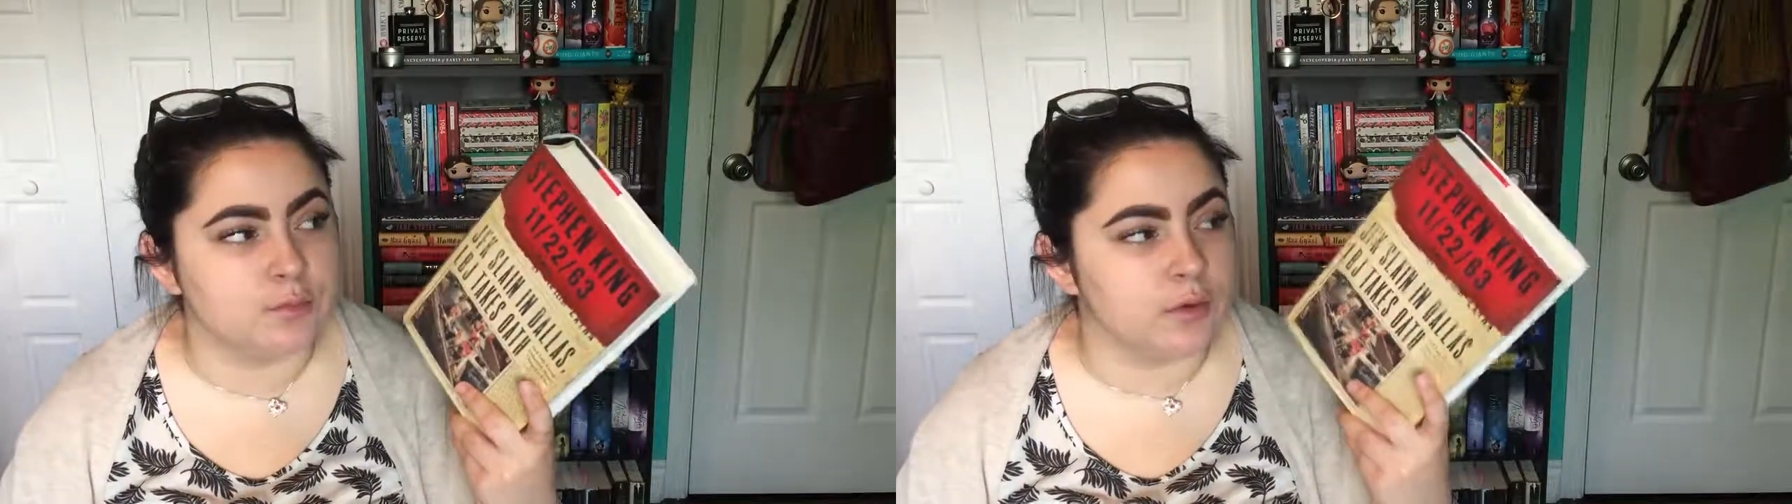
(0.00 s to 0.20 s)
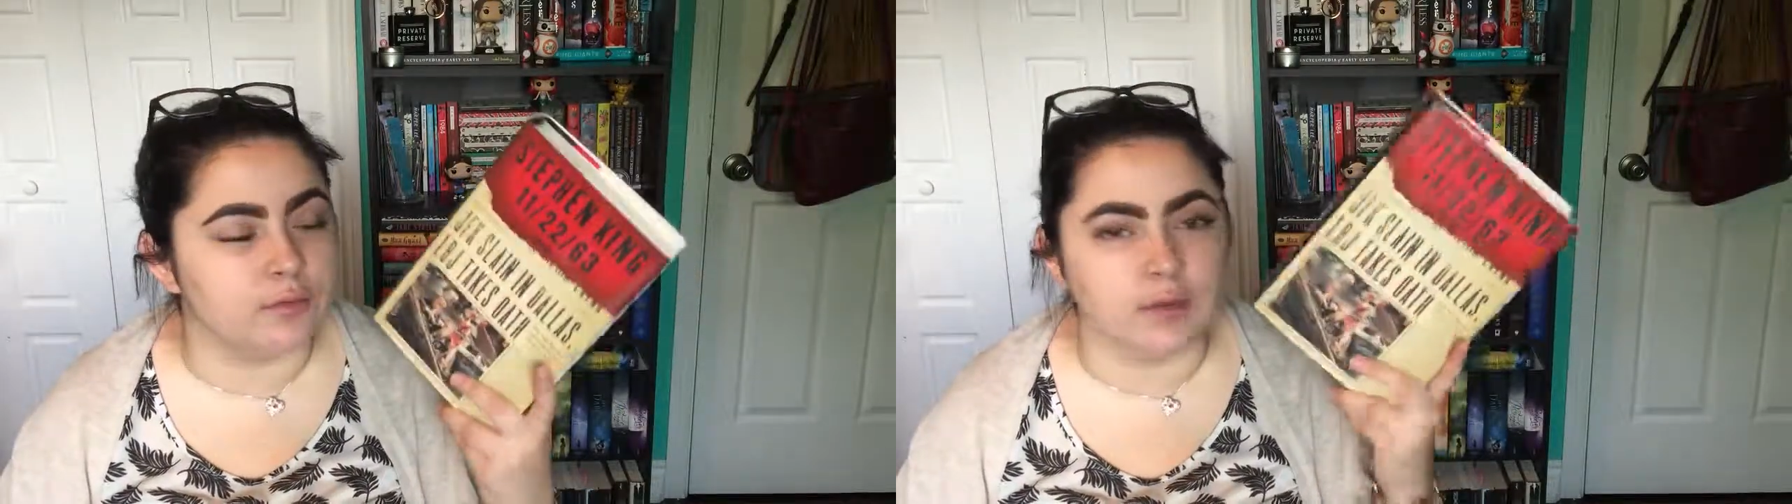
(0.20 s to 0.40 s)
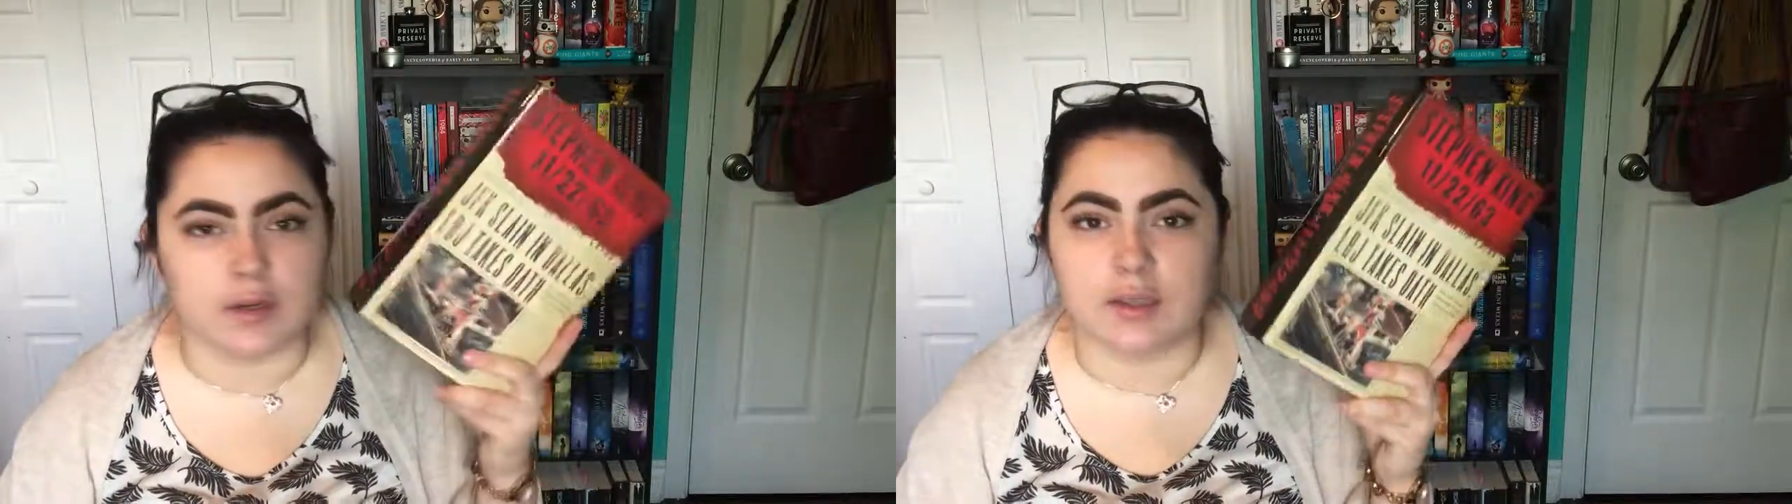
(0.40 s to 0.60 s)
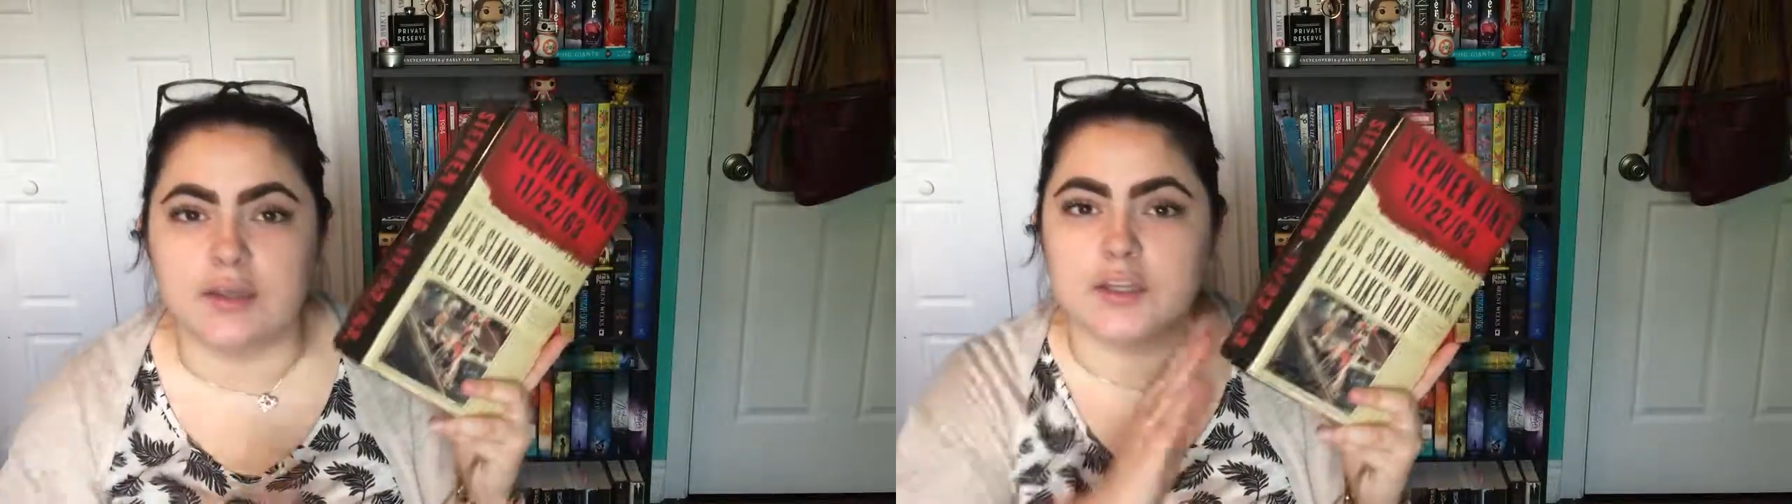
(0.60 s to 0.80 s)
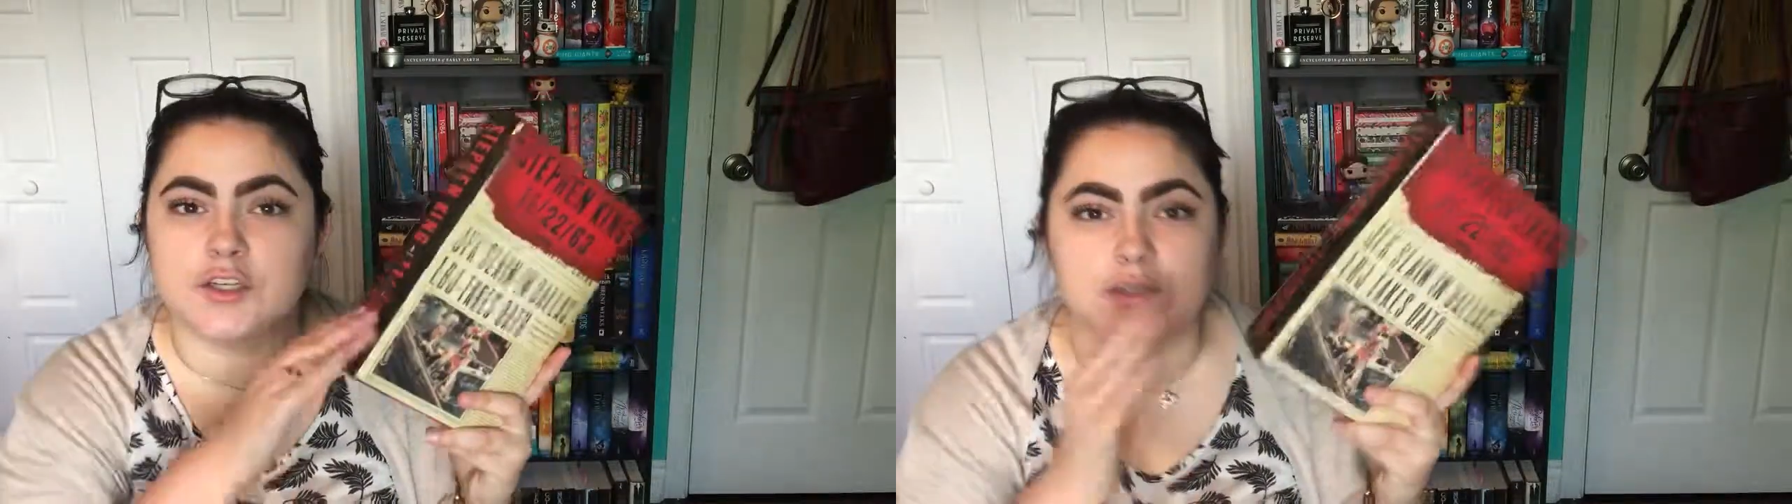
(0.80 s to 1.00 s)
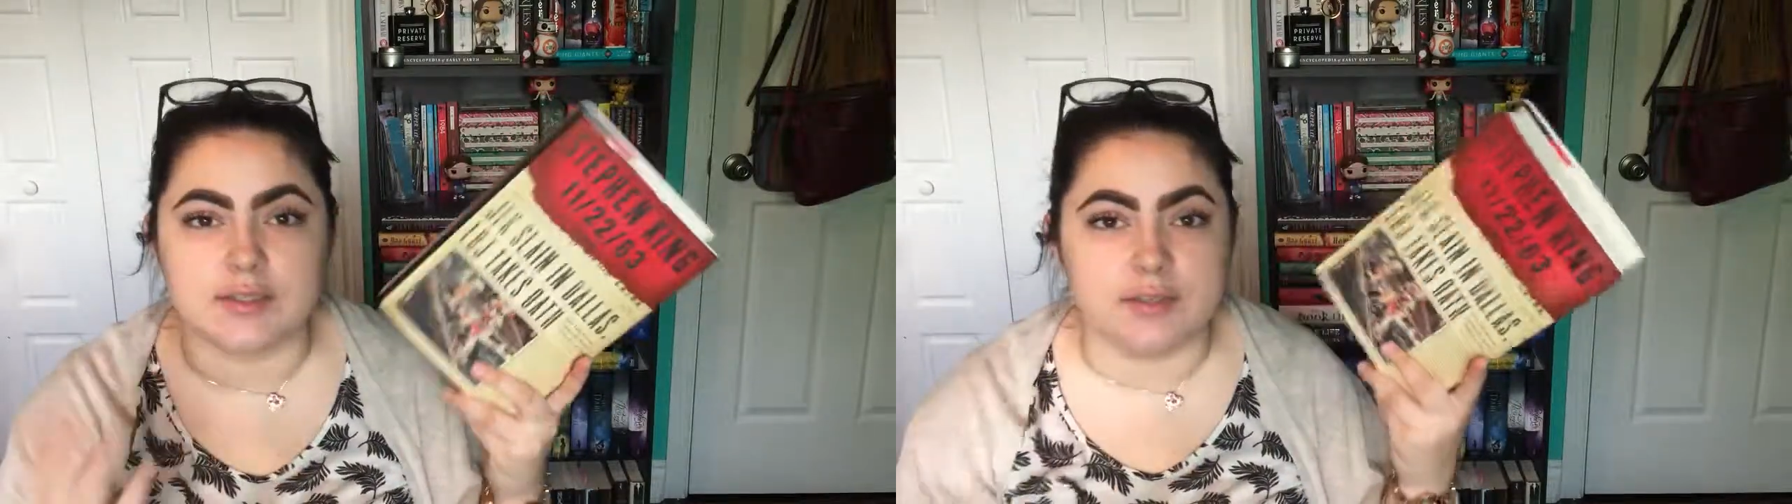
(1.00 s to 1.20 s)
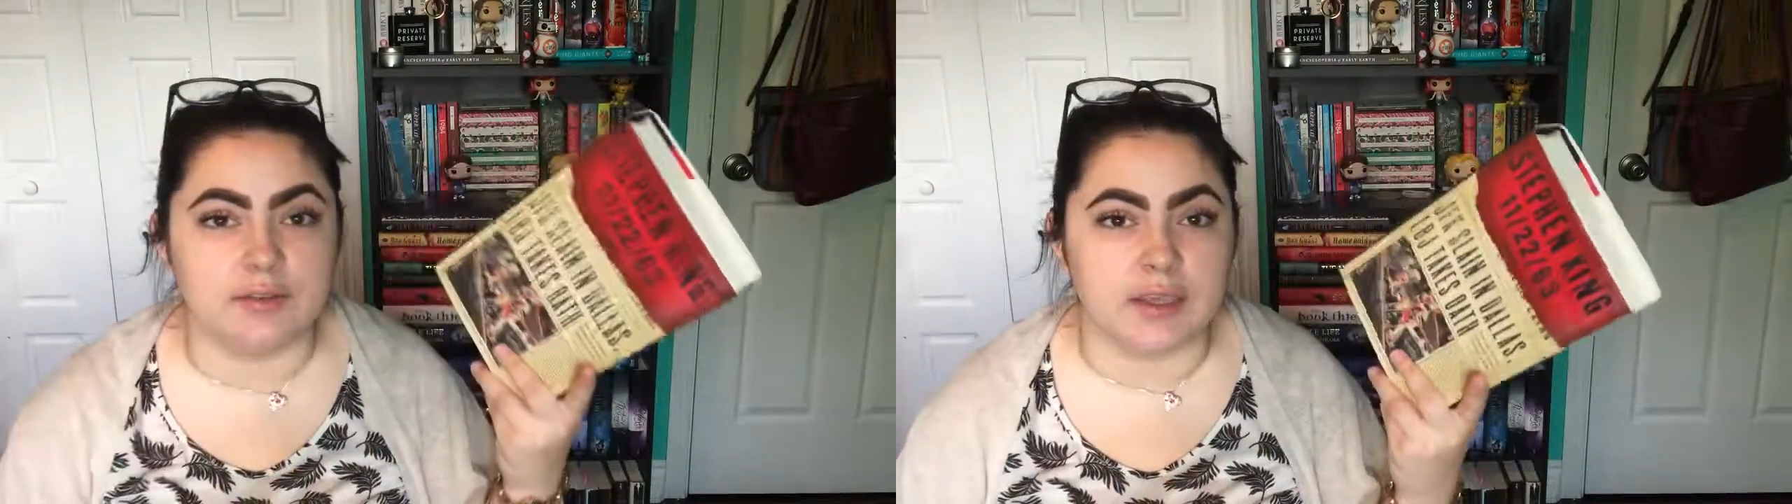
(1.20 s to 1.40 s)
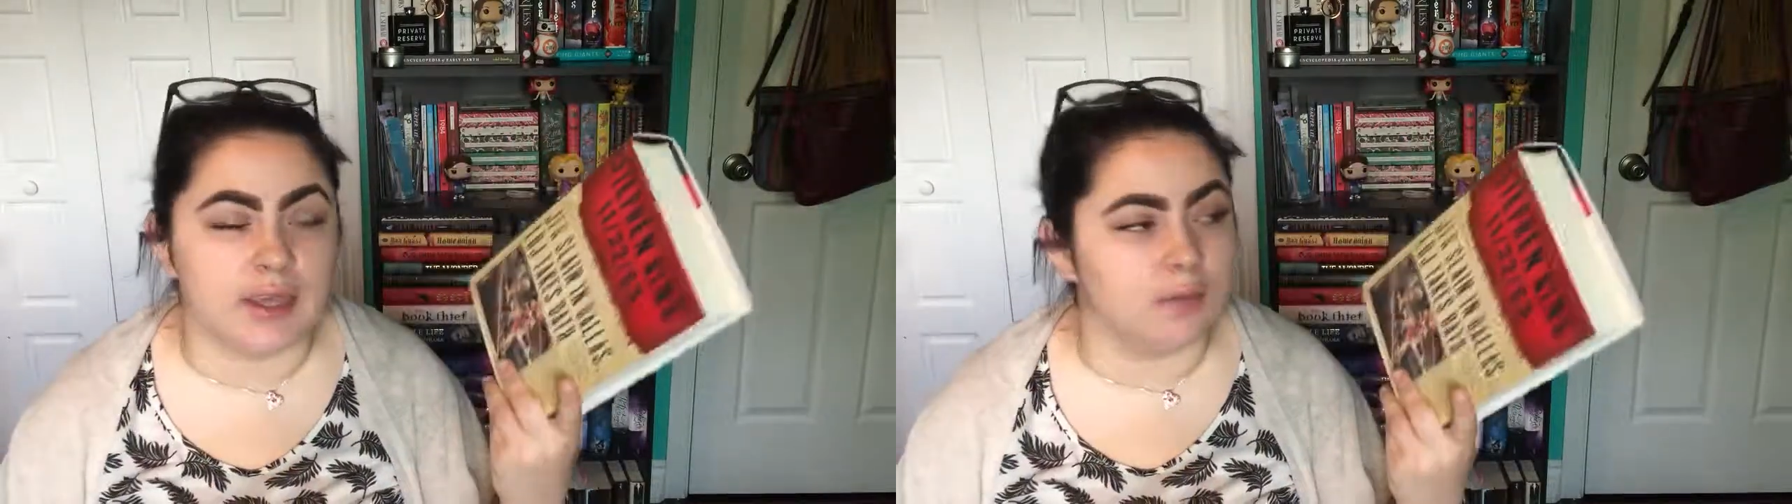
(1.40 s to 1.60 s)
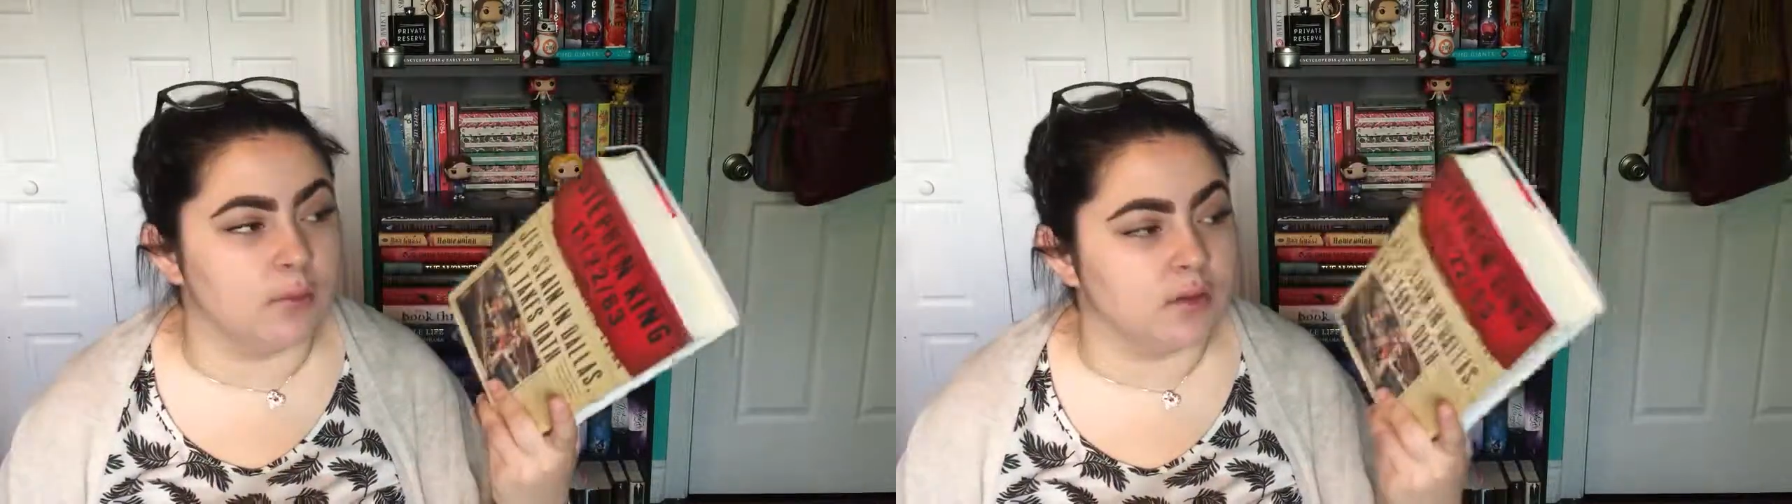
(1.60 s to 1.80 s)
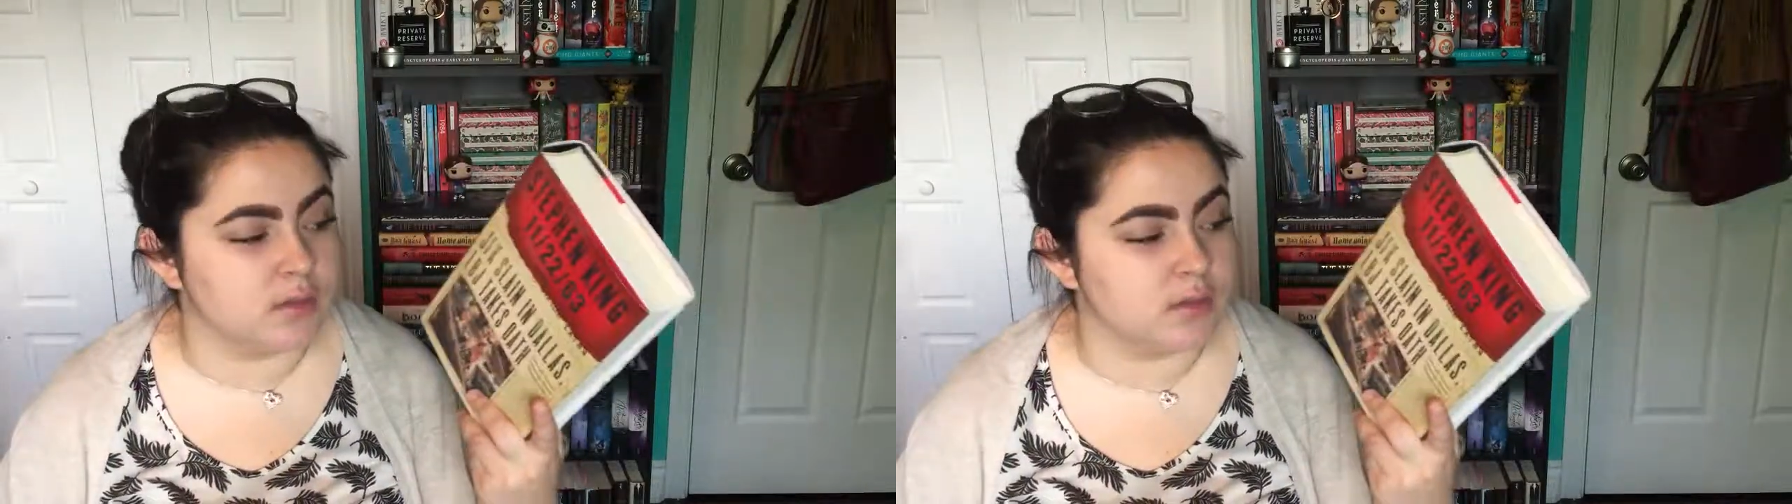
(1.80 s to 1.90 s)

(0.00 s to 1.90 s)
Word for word: perfect condition Stephen King book.